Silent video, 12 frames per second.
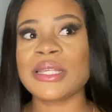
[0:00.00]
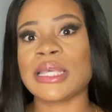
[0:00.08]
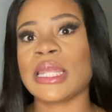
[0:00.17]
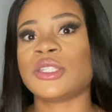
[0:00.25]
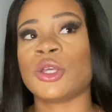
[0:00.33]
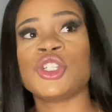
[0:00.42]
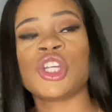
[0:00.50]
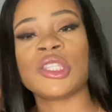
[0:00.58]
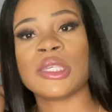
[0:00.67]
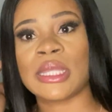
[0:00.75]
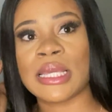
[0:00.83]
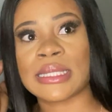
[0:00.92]
say the solution
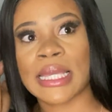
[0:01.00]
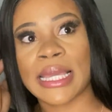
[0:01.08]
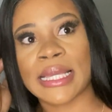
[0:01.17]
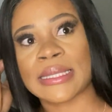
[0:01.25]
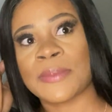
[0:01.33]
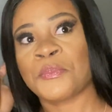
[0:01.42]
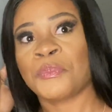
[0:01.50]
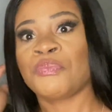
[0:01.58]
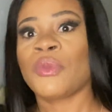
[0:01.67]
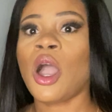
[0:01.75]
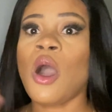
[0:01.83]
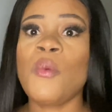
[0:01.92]
to this is
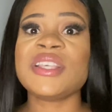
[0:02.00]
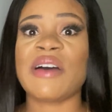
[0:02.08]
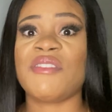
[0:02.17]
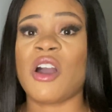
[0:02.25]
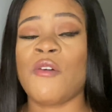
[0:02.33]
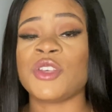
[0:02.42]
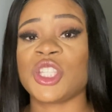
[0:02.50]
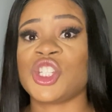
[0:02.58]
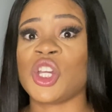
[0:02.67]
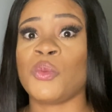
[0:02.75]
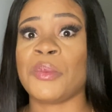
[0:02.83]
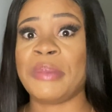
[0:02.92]
always have a
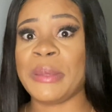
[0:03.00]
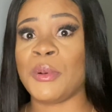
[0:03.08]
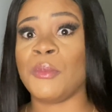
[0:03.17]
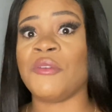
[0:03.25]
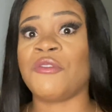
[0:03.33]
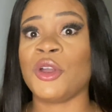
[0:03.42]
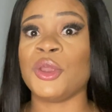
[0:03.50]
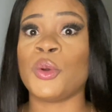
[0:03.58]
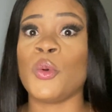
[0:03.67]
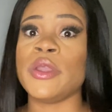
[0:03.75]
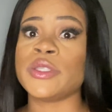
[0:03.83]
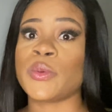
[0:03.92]
conversation with people before you
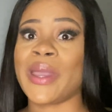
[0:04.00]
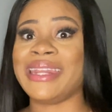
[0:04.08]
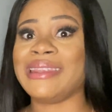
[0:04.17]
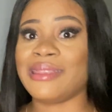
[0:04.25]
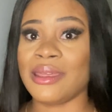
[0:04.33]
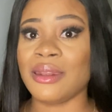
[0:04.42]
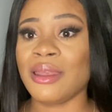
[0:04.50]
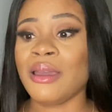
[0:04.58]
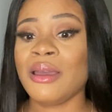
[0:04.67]
go into anything.